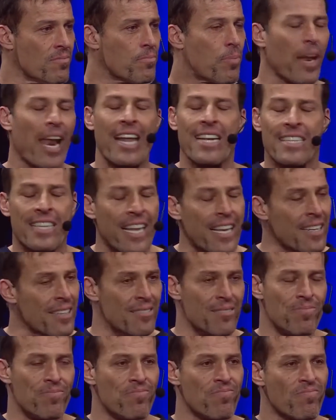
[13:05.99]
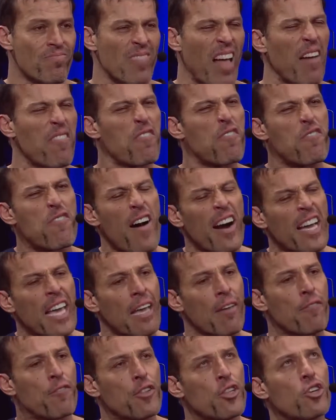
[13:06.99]
But I didn't. I
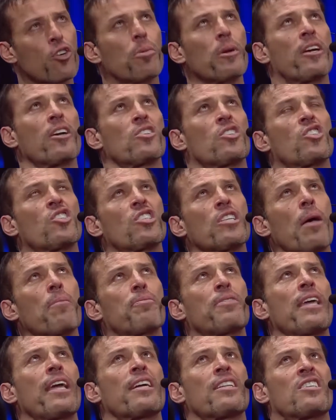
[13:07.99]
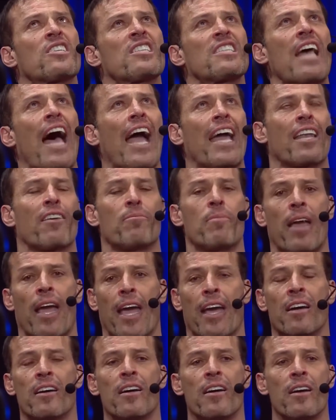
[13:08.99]
flew because something inside of
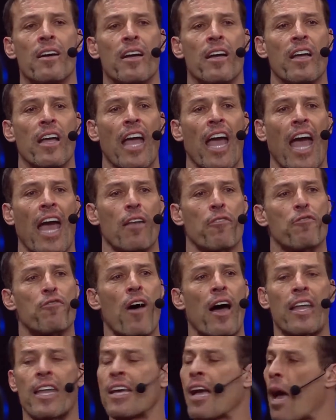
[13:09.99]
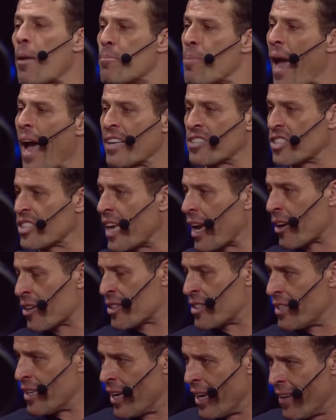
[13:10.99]
me had finally got past
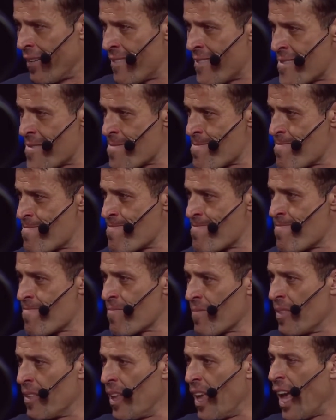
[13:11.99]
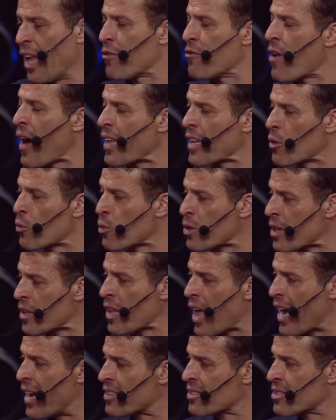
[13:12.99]
scarcity. Had finally
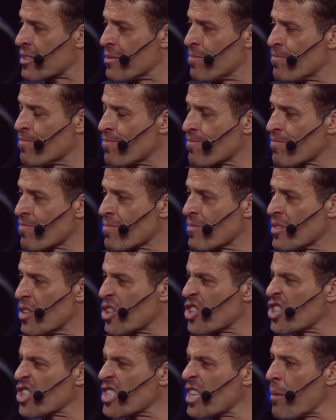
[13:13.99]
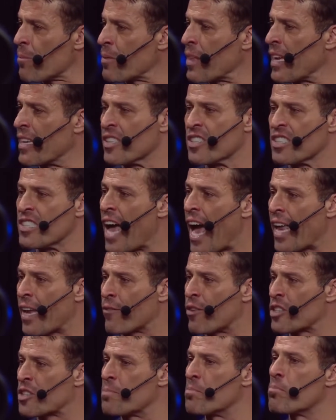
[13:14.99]
realized there's something inside
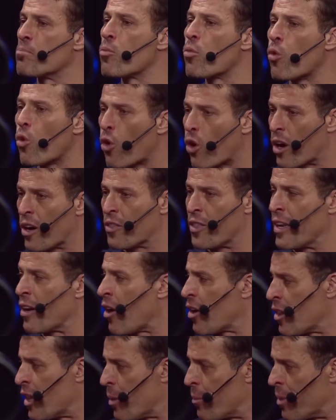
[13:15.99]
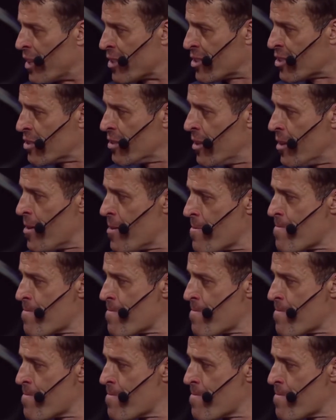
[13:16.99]
of us more than our limits,